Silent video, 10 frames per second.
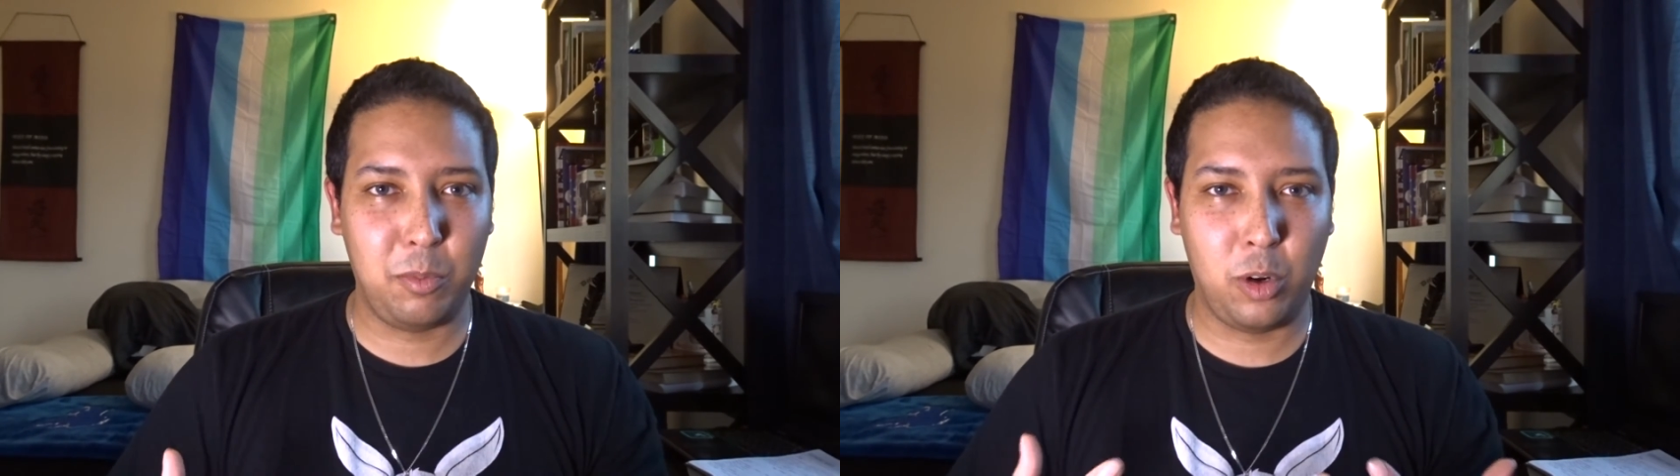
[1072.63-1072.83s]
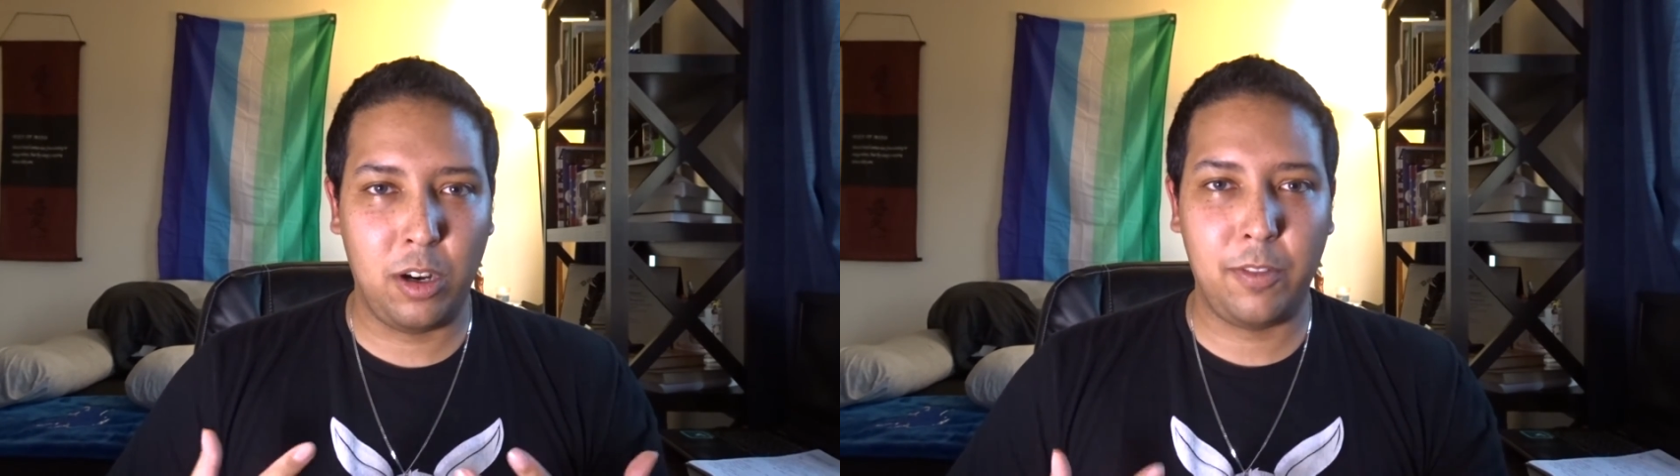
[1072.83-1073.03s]

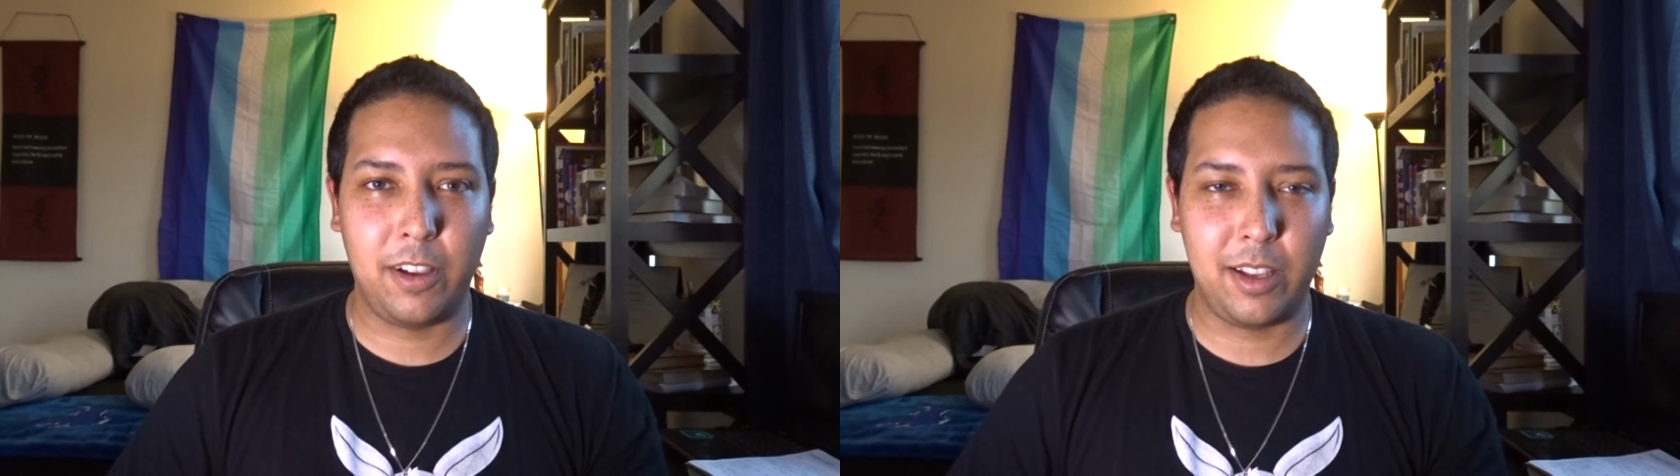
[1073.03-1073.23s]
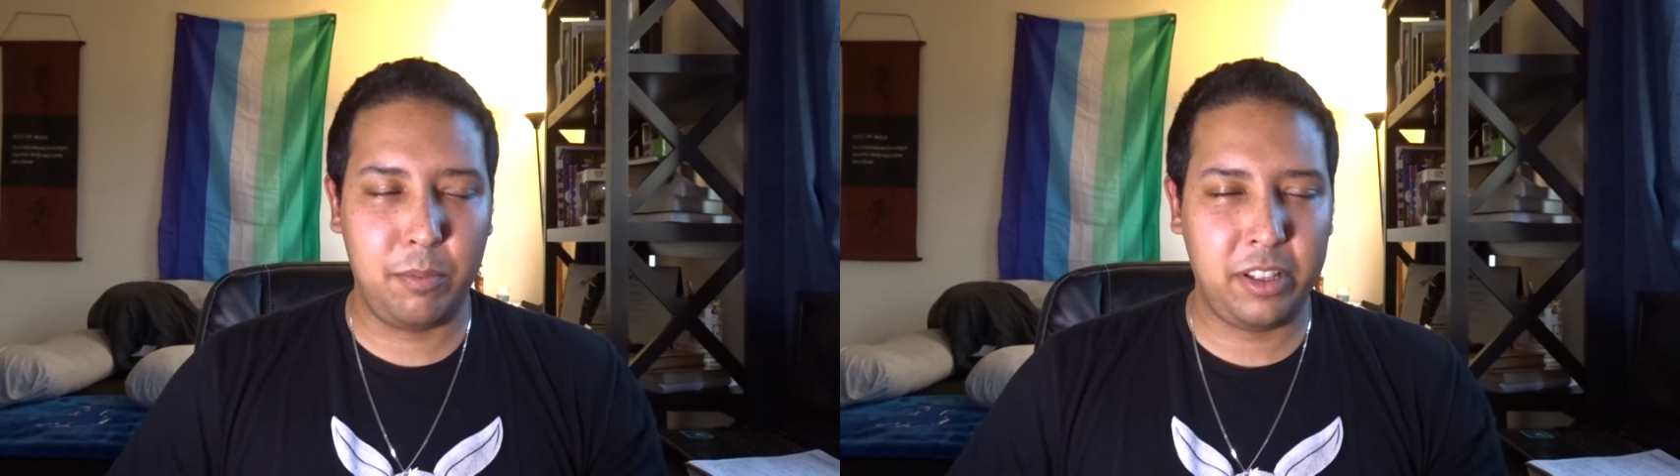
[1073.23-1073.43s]
more of a
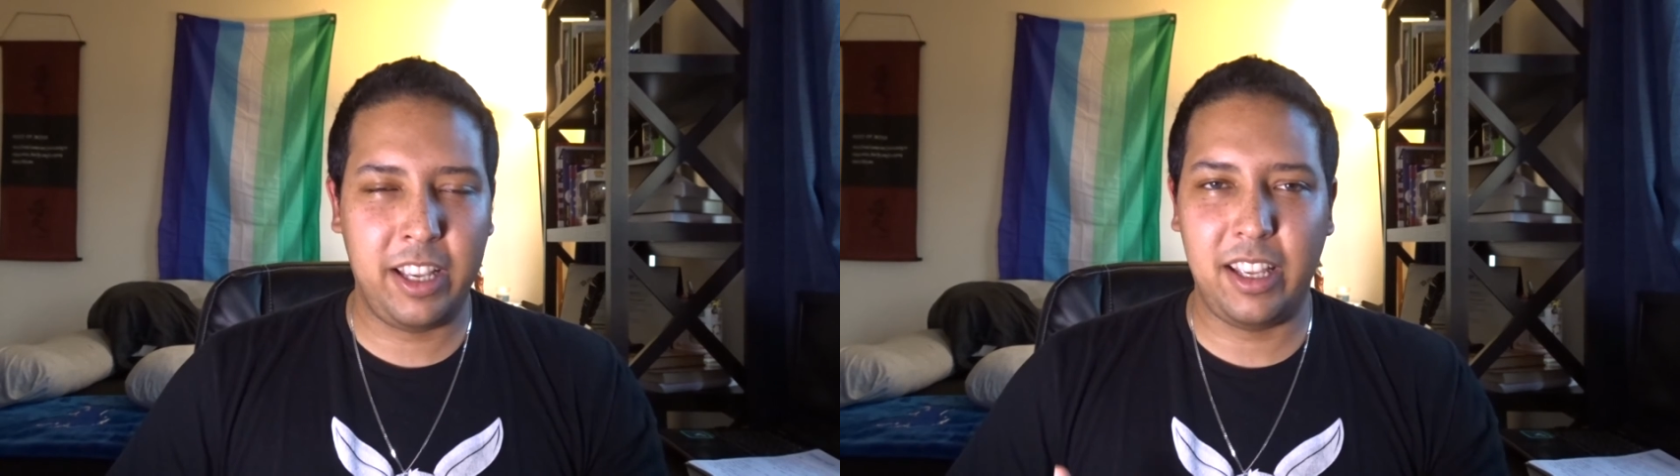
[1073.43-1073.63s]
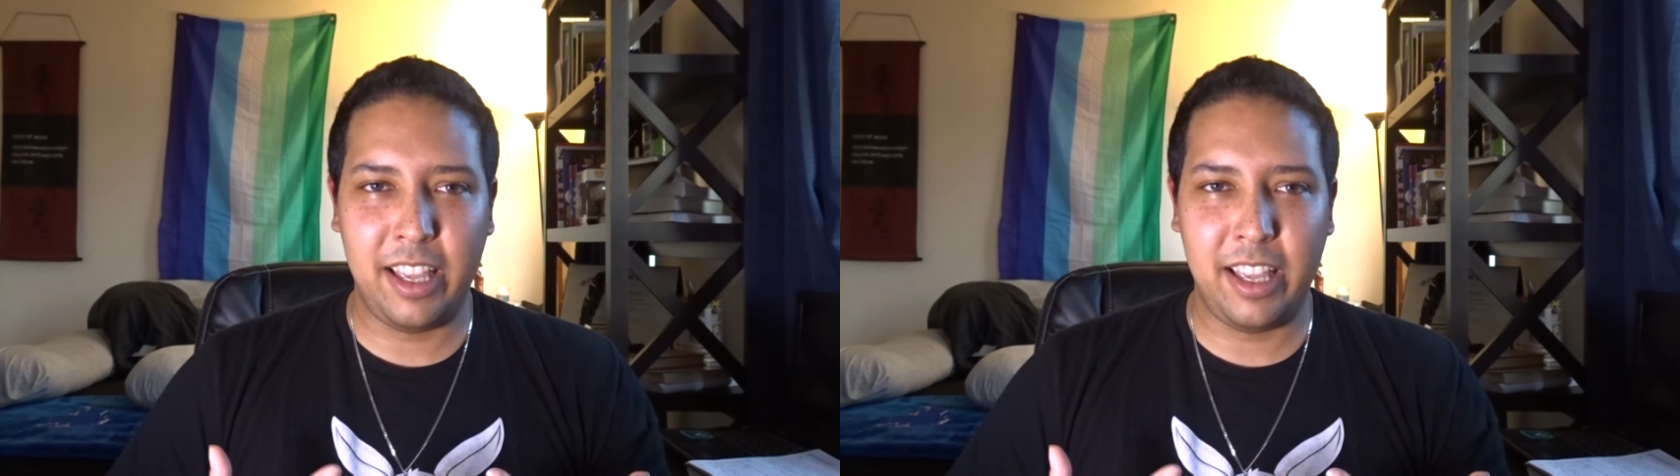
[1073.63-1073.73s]
complete